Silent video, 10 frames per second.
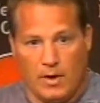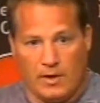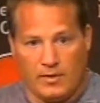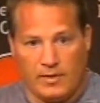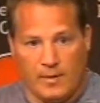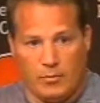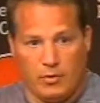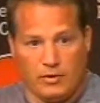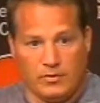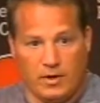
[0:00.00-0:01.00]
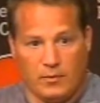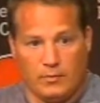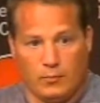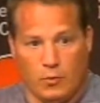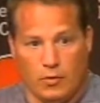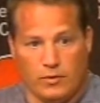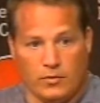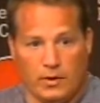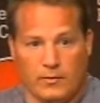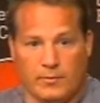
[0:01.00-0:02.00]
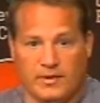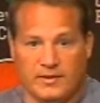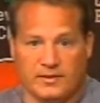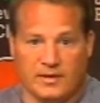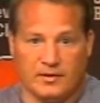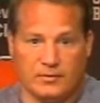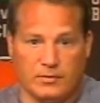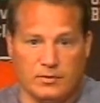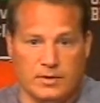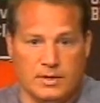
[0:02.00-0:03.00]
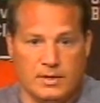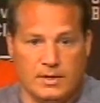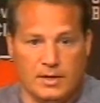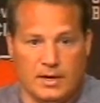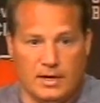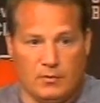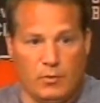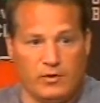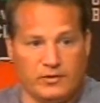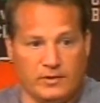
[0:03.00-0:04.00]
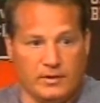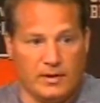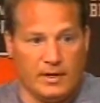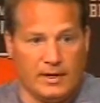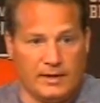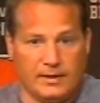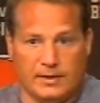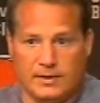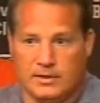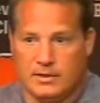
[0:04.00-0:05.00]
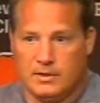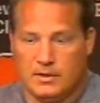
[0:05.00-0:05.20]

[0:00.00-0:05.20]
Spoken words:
at that point, thought it would work, thought it would be successful, and it wasn't. And